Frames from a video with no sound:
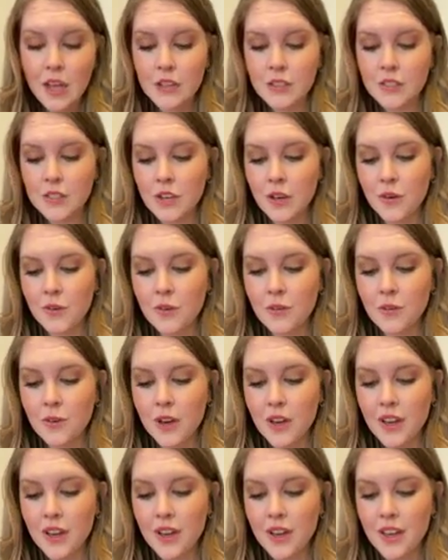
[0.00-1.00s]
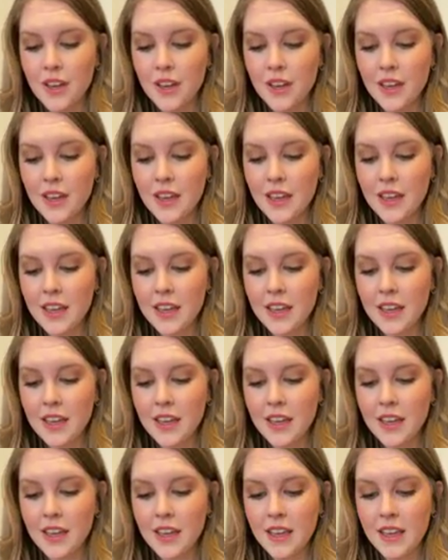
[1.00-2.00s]
So
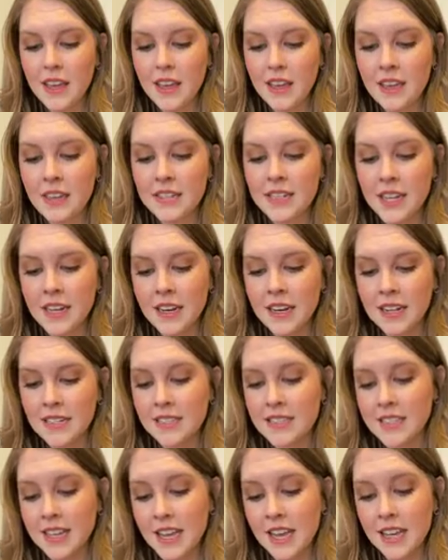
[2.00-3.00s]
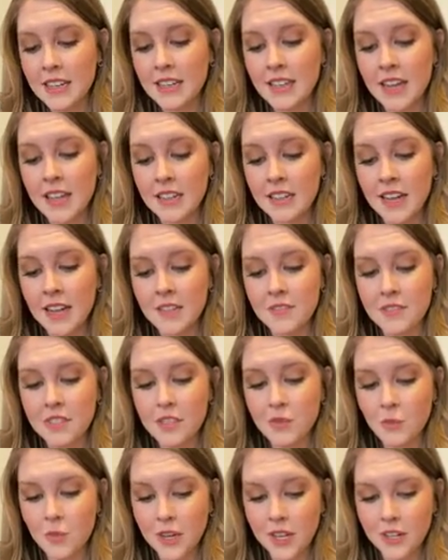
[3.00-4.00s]
Dan had said that life is
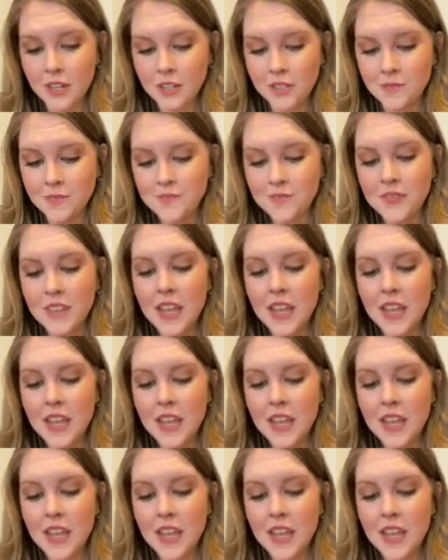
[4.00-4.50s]
a wheel.